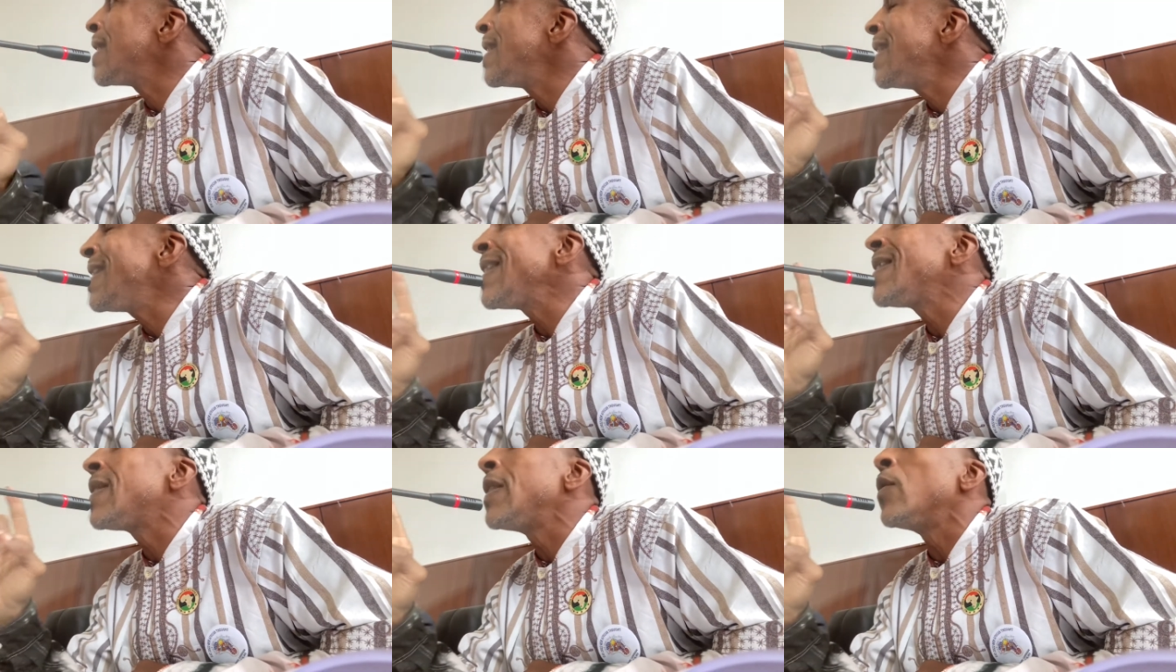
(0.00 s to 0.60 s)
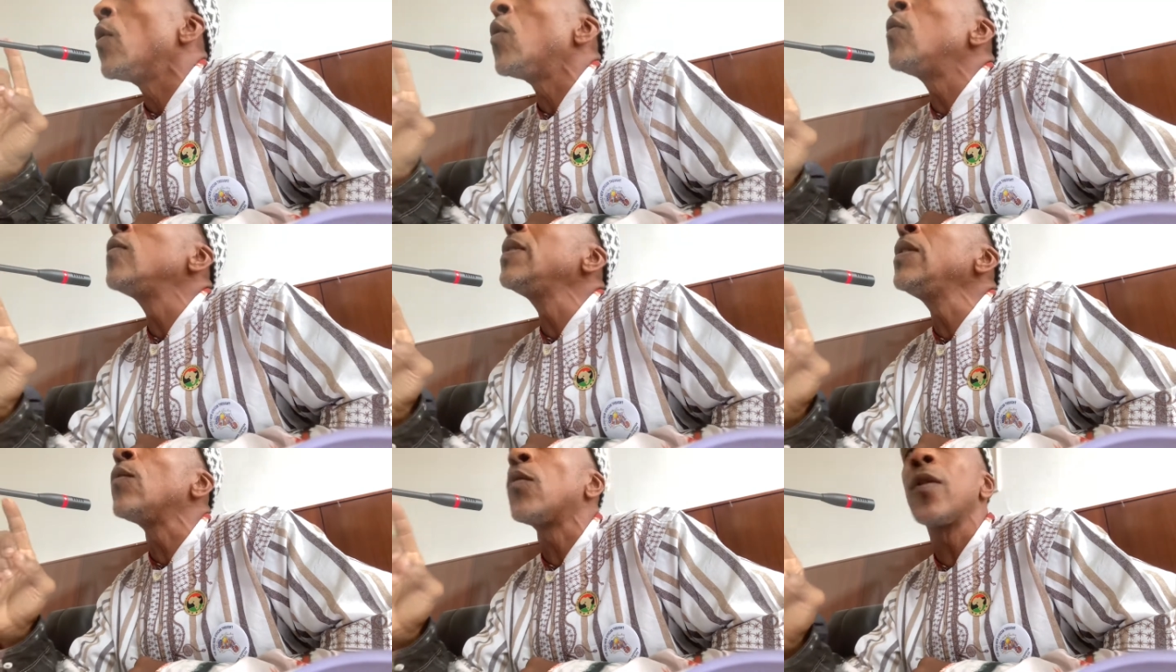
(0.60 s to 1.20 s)
it is the
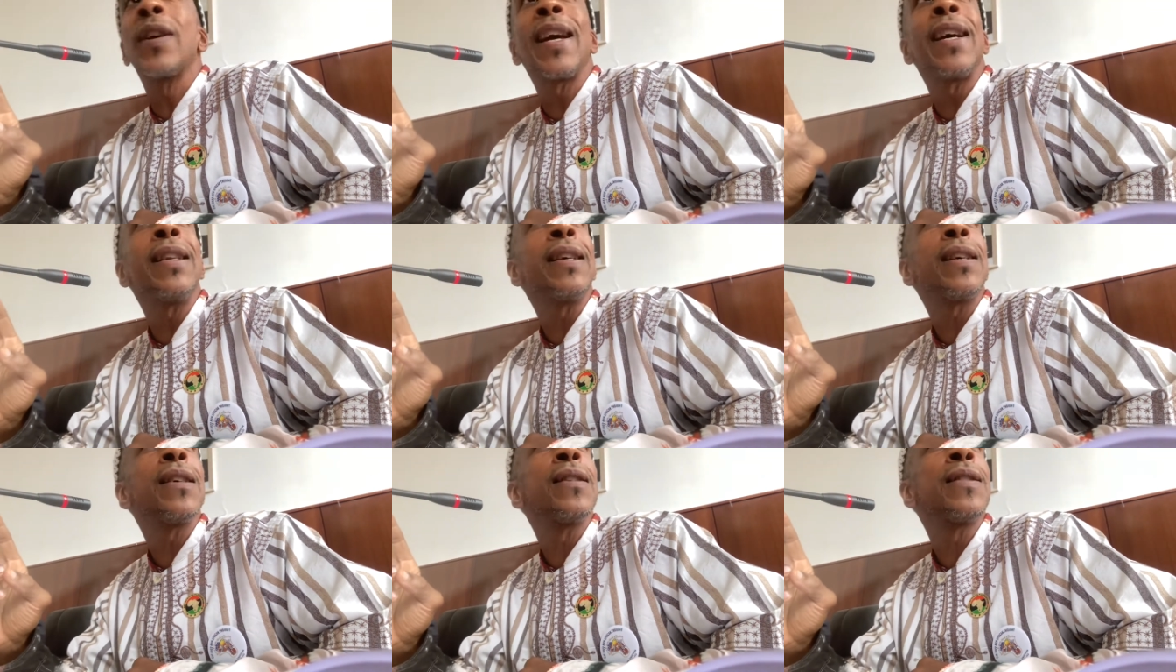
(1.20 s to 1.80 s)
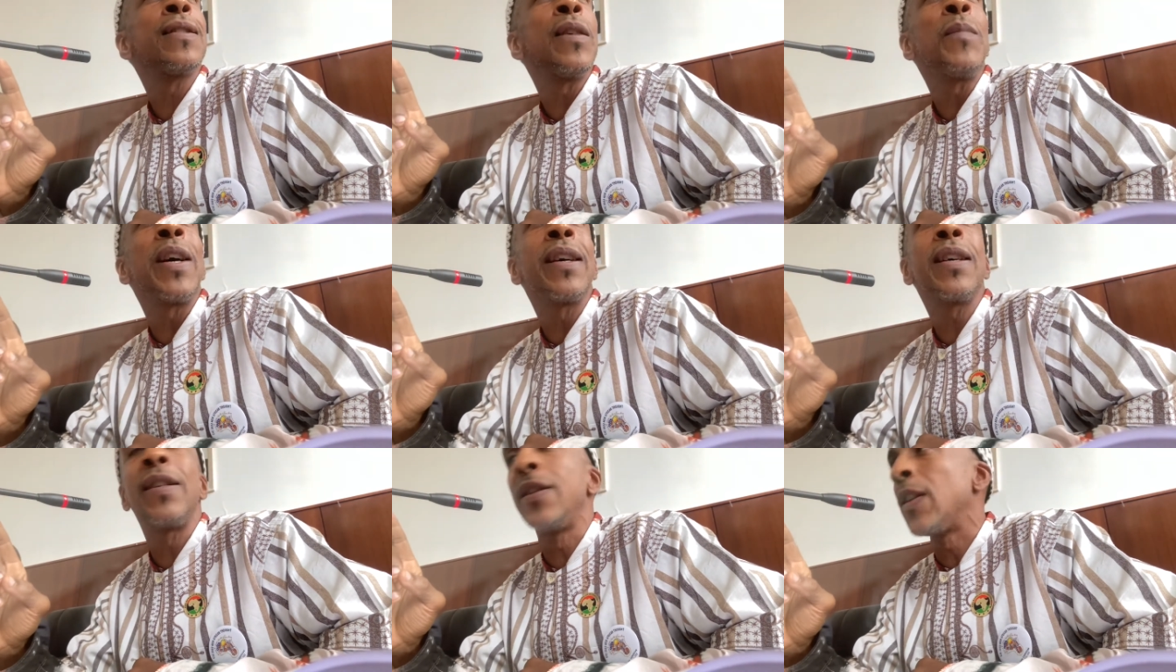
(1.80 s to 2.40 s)
only organic
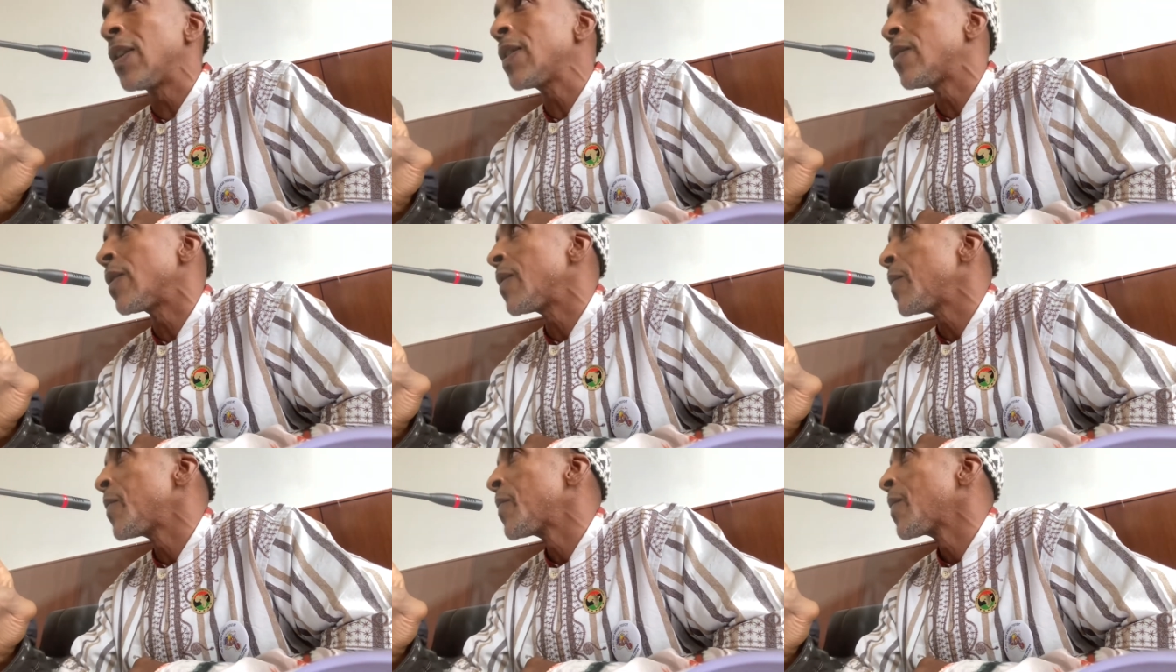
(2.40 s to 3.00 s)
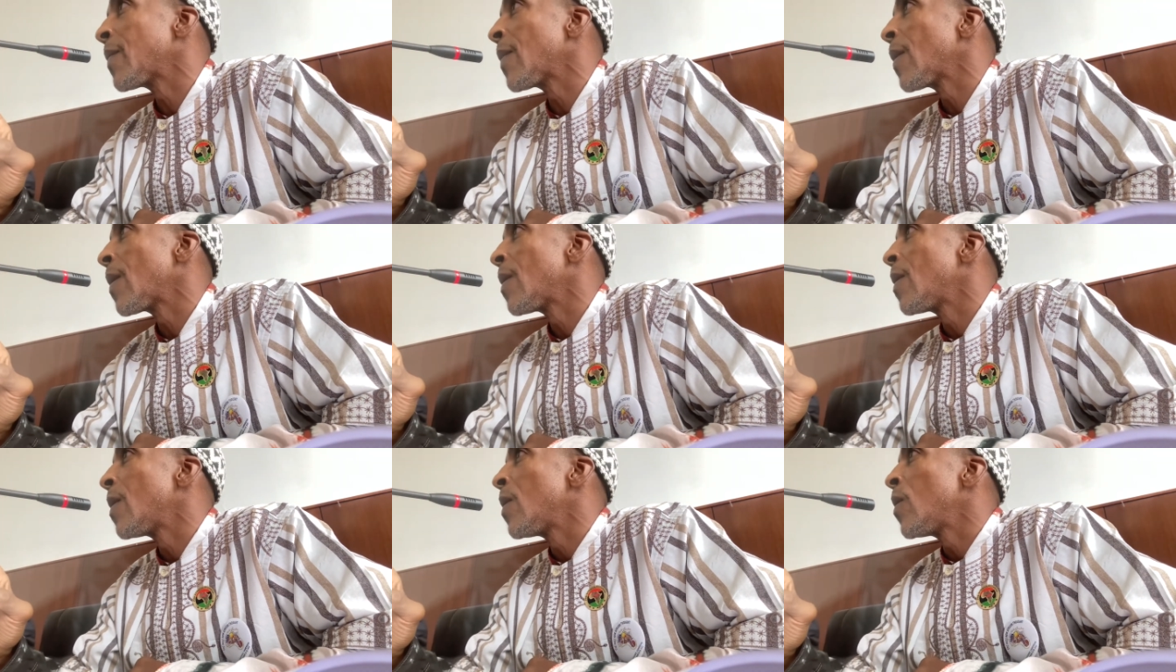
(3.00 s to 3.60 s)
semiconductor,
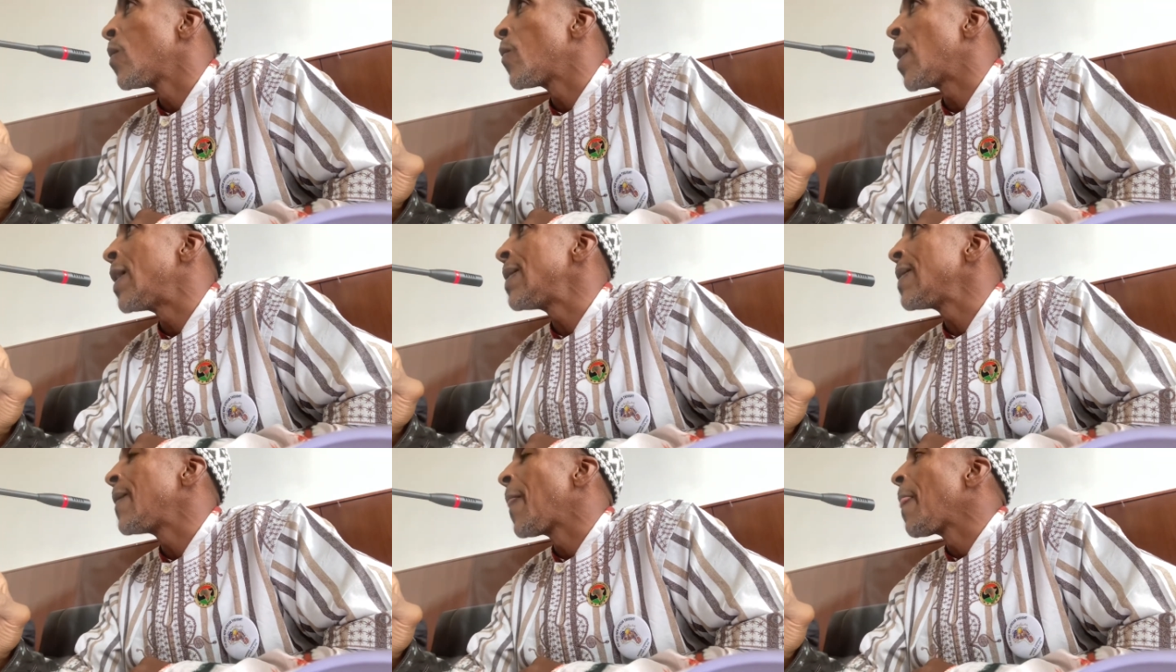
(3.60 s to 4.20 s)
right?